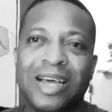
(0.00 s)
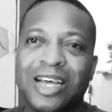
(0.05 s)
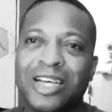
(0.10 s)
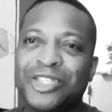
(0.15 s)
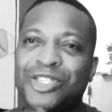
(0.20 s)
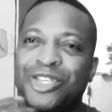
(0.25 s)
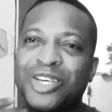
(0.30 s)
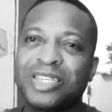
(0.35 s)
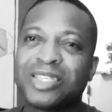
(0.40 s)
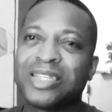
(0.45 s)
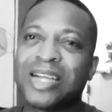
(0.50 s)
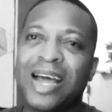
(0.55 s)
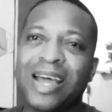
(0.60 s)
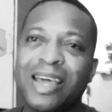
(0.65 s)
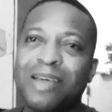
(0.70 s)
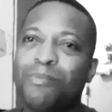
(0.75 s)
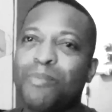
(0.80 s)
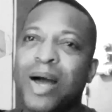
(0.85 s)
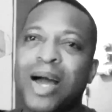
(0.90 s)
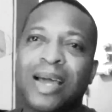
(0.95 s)
it's just
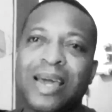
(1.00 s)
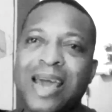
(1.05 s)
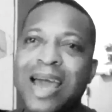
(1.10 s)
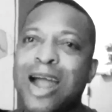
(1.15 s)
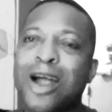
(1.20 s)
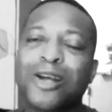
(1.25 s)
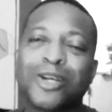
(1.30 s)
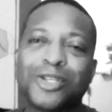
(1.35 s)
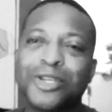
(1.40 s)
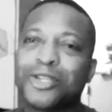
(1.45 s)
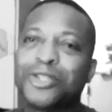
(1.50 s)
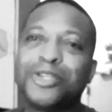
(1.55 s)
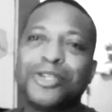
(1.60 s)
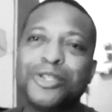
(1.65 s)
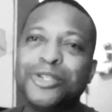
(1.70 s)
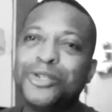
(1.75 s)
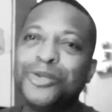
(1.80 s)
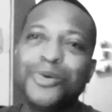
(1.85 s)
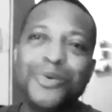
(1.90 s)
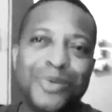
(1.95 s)
not in my character to
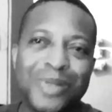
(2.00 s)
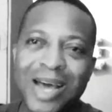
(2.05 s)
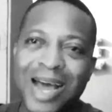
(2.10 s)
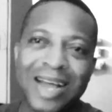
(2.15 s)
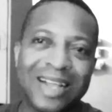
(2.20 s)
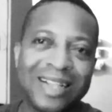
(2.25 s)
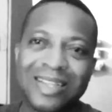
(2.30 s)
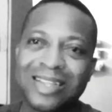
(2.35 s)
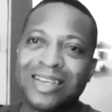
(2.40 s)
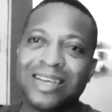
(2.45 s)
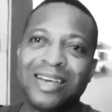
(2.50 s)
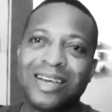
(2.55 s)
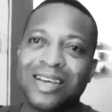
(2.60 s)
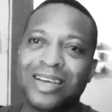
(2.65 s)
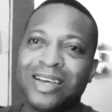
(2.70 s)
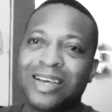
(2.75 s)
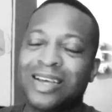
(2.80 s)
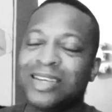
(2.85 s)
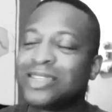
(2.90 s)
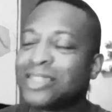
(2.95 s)
do that.
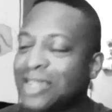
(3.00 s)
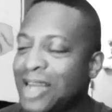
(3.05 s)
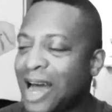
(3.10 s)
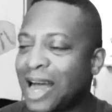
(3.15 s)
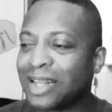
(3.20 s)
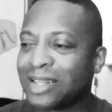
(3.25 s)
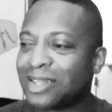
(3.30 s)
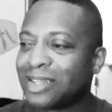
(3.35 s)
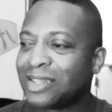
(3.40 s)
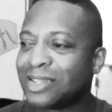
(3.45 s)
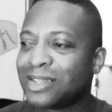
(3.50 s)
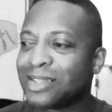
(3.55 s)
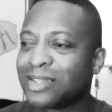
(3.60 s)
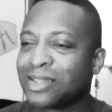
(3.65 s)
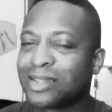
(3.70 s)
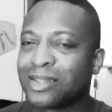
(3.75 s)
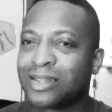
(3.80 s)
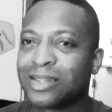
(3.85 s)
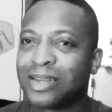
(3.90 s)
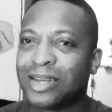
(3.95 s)
It's not.
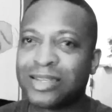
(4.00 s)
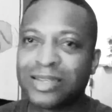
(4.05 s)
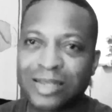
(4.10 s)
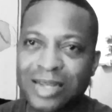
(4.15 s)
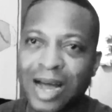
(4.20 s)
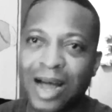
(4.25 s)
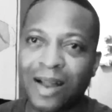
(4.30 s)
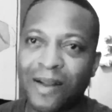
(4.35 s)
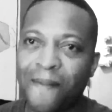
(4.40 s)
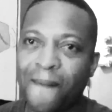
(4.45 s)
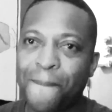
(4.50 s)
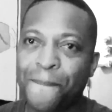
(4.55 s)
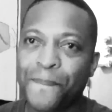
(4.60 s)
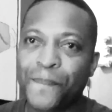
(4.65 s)
It's not.